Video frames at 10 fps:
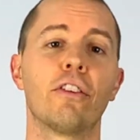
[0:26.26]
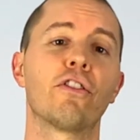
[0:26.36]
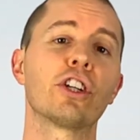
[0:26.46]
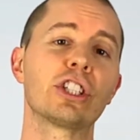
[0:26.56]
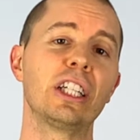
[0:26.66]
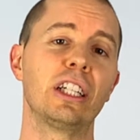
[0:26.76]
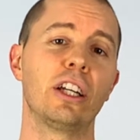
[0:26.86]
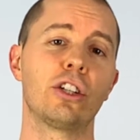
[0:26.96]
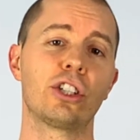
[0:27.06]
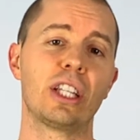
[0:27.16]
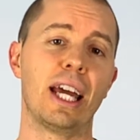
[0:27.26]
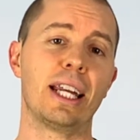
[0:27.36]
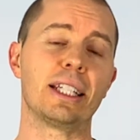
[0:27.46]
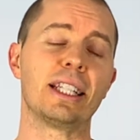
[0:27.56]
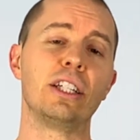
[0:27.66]
first thing to understand
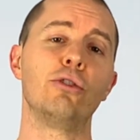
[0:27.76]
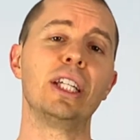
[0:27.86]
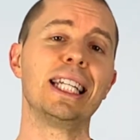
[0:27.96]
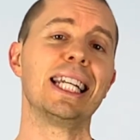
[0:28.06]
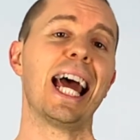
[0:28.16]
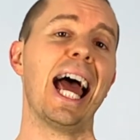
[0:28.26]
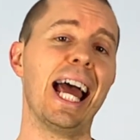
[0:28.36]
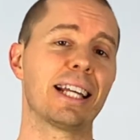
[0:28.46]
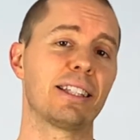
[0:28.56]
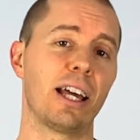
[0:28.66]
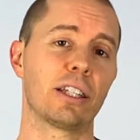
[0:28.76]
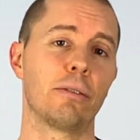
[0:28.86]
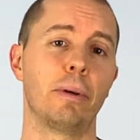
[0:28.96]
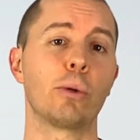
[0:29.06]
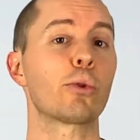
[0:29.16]
is that you need in excess
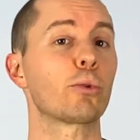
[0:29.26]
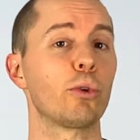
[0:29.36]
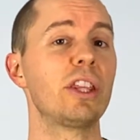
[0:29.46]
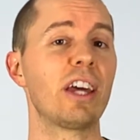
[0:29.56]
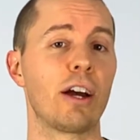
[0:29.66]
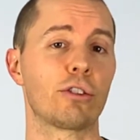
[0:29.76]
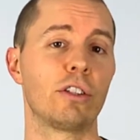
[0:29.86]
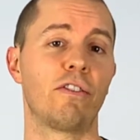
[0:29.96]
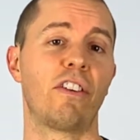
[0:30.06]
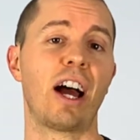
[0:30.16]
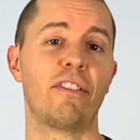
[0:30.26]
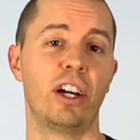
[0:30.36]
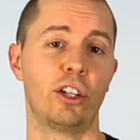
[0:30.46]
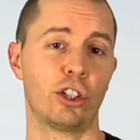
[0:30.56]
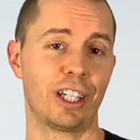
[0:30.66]
of about
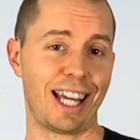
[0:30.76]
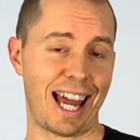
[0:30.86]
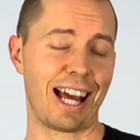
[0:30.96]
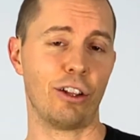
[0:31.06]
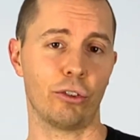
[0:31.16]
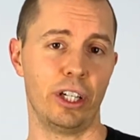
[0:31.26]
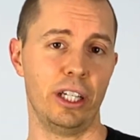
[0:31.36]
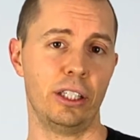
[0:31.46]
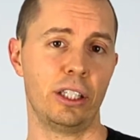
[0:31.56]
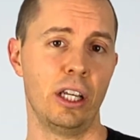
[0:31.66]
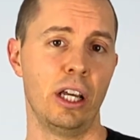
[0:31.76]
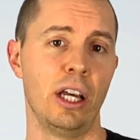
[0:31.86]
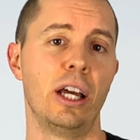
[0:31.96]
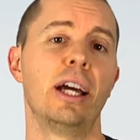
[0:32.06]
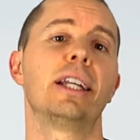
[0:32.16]
3,500 calories
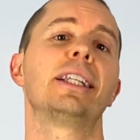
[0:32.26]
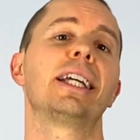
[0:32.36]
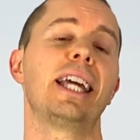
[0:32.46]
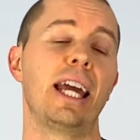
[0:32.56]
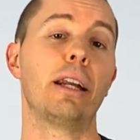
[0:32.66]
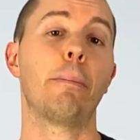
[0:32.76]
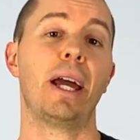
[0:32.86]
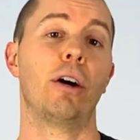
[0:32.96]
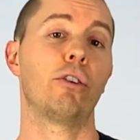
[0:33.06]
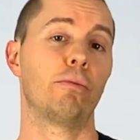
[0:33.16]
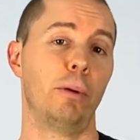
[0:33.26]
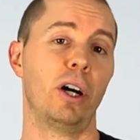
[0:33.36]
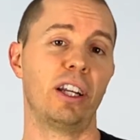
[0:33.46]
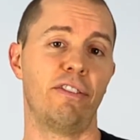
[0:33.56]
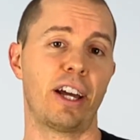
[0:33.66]
to gain a pound of
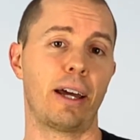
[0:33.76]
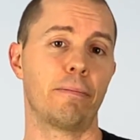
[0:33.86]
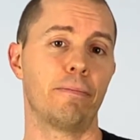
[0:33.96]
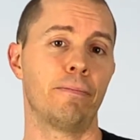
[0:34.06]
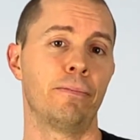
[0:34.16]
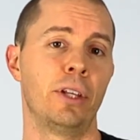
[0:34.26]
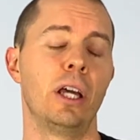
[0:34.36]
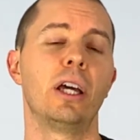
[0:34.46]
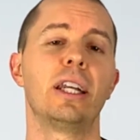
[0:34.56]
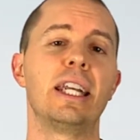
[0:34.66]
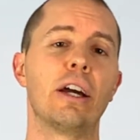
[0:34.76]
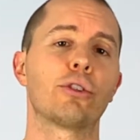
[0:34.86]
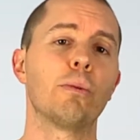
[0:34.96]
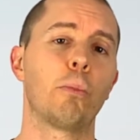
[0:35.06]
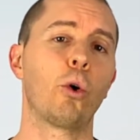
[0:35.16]
body fat. Now,
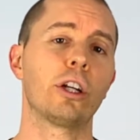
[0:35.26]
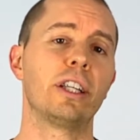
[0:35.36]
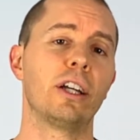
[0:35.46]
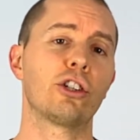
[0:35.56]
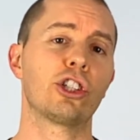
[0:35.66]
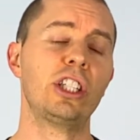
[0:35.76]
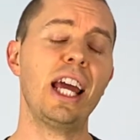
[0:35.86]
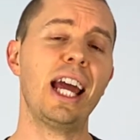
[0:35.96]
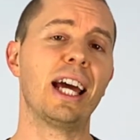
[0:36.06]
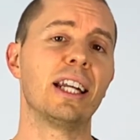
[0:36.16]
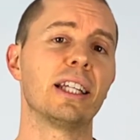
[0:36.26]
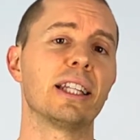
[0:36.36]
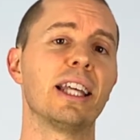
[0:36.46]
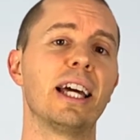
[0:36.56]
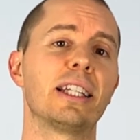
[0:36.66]
it's important to understand
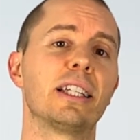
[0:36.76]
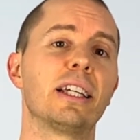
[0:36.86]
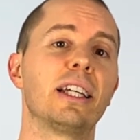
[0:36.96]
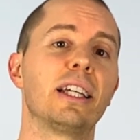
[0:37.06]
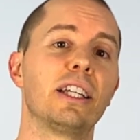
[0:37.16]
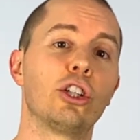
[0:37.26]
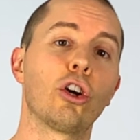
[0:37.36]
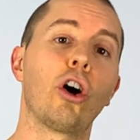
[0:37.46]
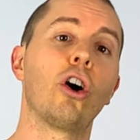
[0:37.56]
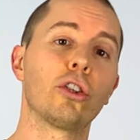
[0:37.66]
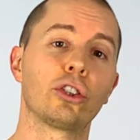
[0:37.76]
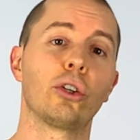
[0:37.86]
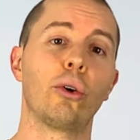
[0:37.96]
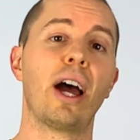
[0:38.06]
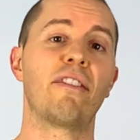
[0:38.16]
that you're
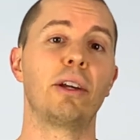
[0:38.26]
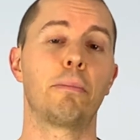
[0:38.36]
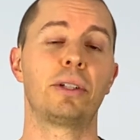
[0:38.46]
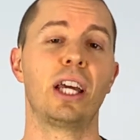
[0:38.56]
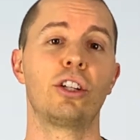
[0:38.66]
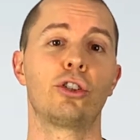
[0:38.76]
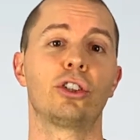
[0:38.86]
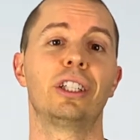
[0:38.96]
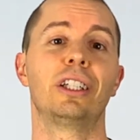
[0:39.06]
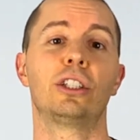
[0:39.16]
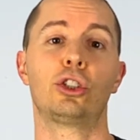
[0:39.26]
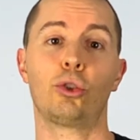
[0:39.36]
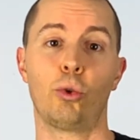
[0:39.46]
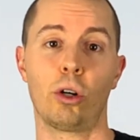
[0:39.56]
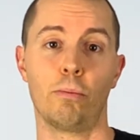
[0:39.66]
also having a potential to
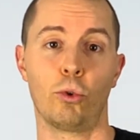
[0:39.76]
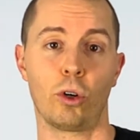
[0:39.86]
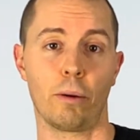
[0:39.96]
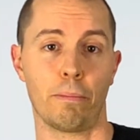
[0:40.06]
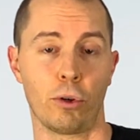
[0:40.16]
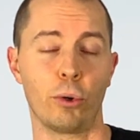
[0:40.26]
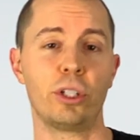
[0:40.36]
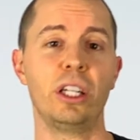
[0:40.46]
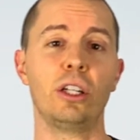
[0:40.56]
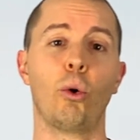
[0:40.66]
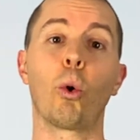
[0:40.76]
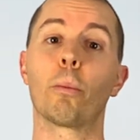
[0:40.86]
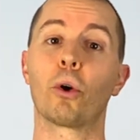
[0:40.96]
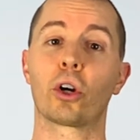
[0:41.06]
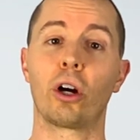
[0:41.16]
store more protein or
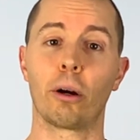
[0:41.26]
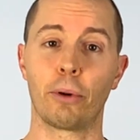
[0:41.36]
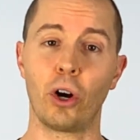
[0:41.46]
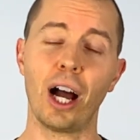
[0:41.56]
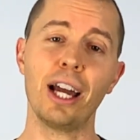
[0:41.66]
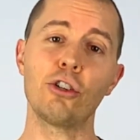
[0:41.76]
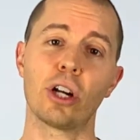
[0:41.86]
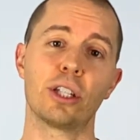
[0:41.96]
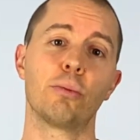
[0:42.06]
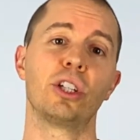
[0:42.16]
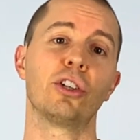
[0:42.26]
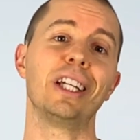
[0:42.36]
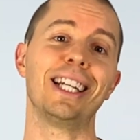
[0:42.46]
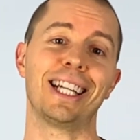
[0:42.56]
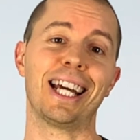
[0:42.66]
more carbohydrates when you're
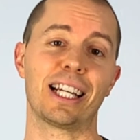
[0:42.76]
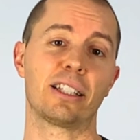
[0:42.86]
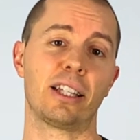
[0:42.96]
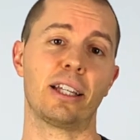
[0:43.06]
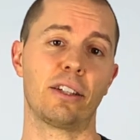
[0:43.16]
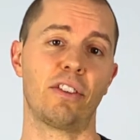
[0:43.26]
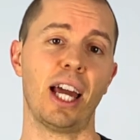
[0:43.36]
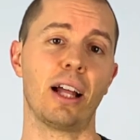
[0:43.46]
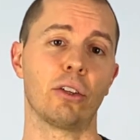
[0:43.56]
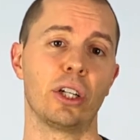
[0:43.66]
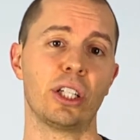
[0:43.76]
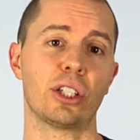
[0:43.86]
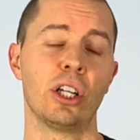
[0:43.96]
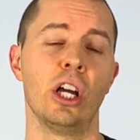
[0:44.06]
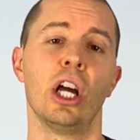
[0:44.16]
eating in excess of
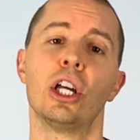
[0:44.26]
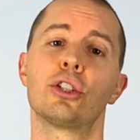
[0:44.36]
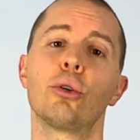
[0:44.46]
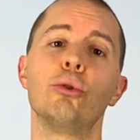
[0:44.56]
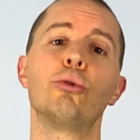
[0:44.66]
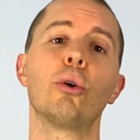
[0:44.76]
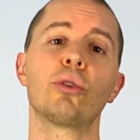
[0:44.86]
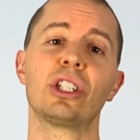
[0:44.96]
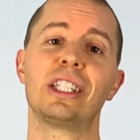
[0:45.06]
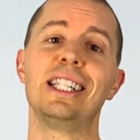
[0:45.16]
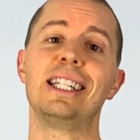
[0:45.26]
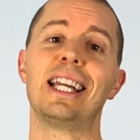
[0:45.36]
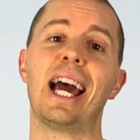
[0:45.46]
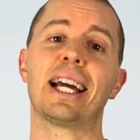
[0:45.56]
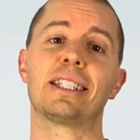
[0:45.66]
calories. So you don't just need
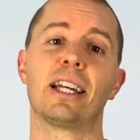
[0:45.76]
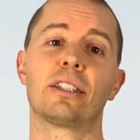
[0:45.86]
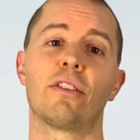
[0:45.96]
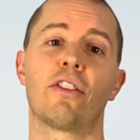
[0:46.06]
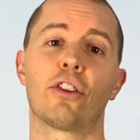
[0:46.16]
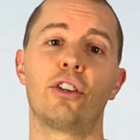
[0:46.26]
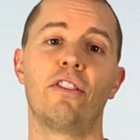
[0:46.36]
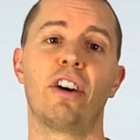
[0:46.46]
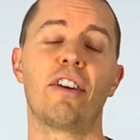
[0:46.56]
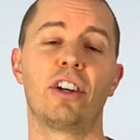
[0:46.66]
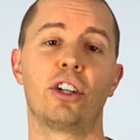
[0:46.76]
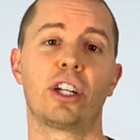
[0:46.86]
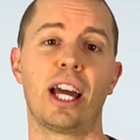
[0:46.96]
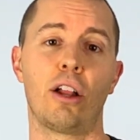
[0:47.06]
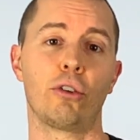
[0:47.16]
an excess of 3,500
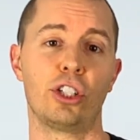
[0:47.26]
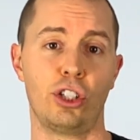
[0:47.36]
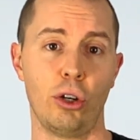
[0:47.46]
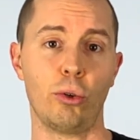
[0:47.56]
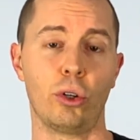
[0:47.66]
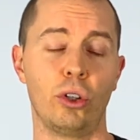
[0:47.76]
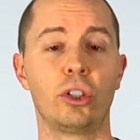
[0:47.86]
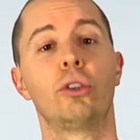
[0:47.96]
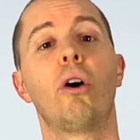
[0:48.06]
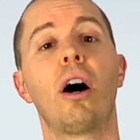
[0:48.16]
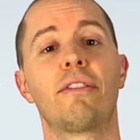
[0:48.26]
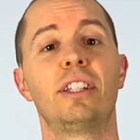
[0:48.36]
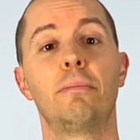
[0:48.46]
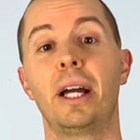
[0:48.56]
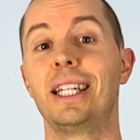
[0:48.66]
calories total, you
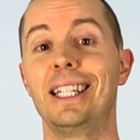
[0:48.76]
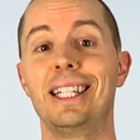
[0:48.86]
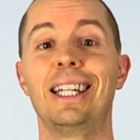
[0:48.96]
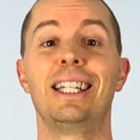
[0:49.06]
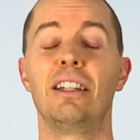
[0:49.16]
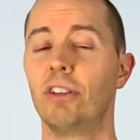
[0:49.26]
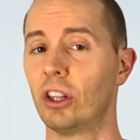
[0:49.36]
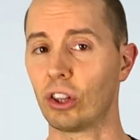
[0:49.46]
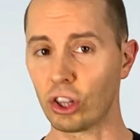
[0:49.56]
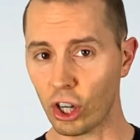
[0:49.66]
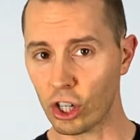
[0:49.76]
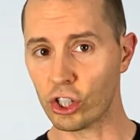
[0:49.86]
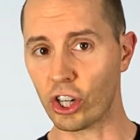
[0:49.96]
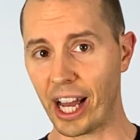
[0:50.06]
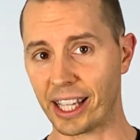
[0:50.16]
often might need an even
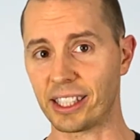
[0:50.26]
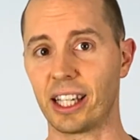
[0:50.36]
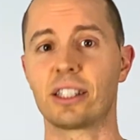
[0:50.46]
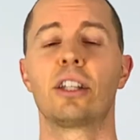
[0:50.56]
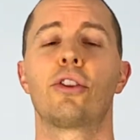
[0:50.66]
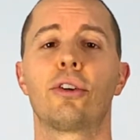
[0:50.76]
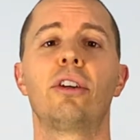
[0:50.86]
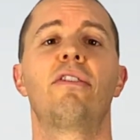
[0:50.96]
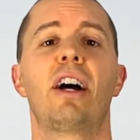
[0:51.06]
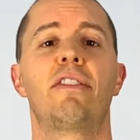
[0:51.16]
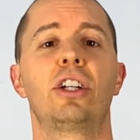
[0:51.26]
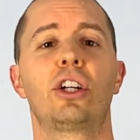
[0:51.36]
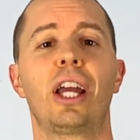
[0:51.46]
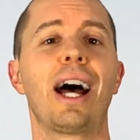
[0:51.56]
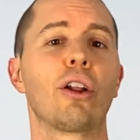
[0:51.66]
larger excess than 3,500
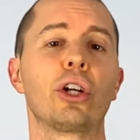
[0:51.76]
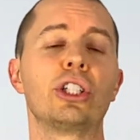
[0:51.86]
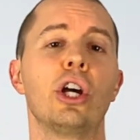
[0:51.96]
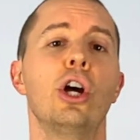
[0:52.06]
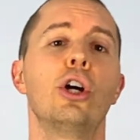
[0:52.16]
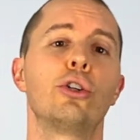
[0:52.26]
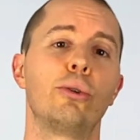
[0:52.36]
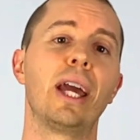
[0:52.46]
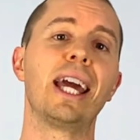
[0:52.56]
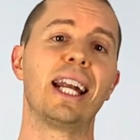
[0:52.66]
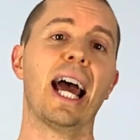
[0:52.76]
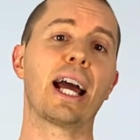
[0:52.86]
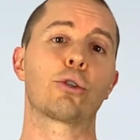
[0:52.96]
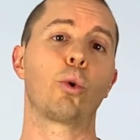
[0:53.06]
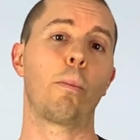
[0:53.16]
calories to gain an
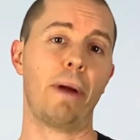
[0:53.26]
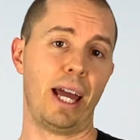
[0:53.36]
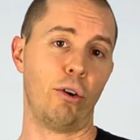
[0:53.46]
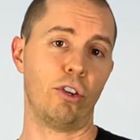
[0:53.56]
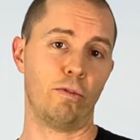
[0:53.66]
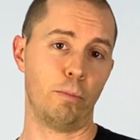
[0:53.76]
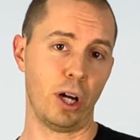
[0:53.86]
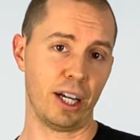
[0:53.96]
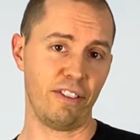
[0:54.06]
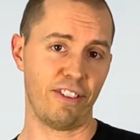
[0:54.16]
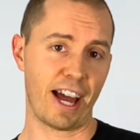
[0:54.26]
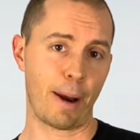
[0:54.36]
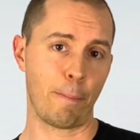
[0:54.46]
actual pound of body fat.